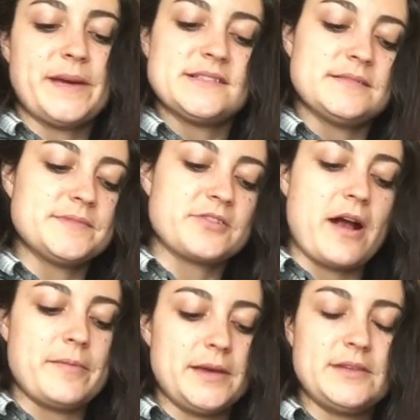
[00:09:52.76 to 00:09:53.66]
By
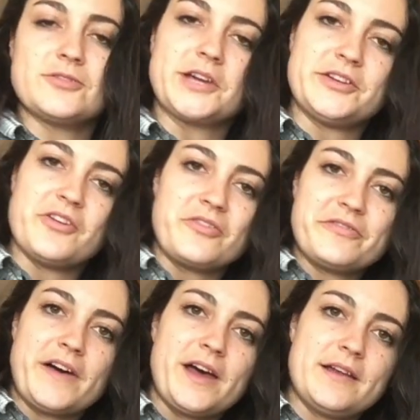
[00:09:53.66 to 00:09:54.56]
subscribing, you'll get
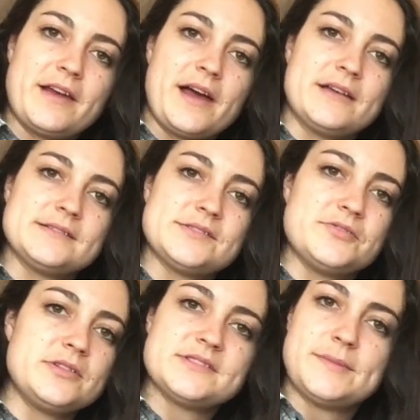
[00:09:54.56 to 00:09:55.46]
notified as
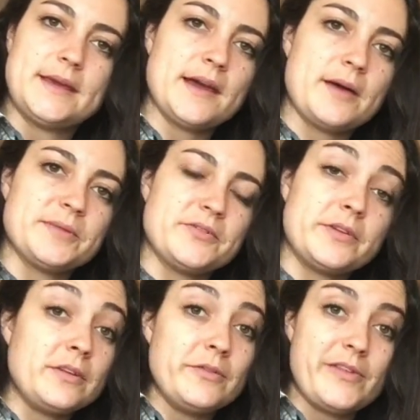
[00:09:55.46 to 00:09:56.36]
soon as we
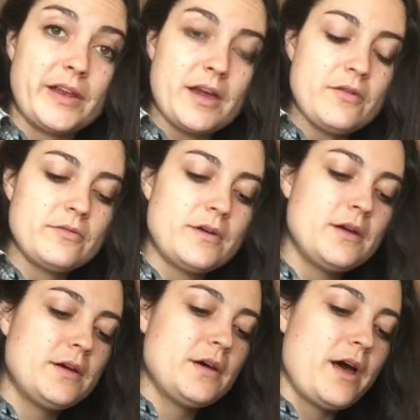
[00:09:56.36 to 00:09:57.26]
upload a new video.
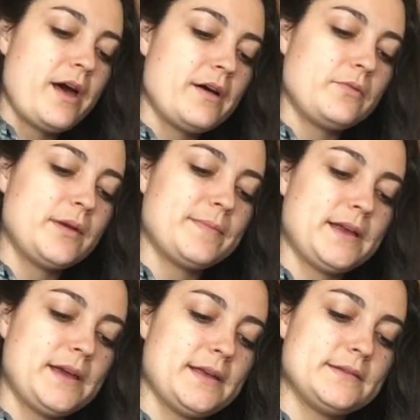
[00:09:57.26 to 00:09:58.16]
We
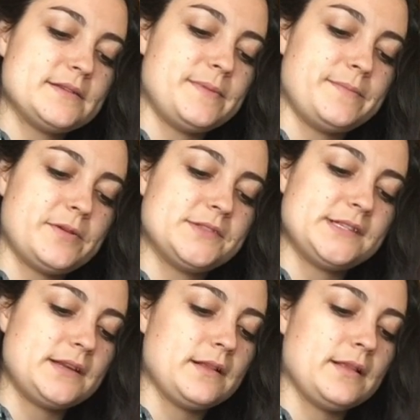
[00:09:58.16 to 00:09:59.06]
plan to be
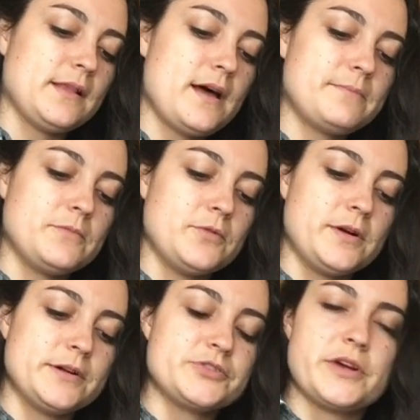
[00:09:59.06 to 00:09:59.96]
posting a lot
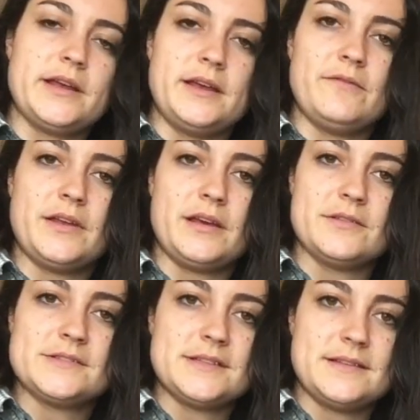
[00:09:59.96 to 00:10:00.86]
more training
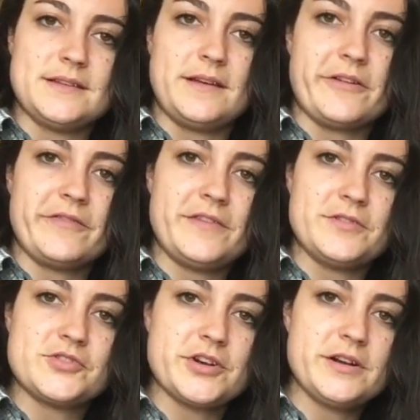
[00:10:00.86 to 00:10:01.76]
videos in the near
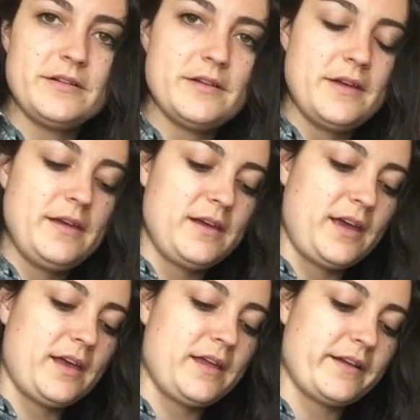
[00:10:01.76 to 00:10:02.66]
future,
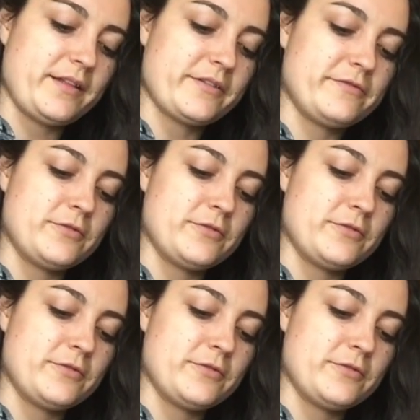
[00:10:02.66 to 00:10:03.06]
and I look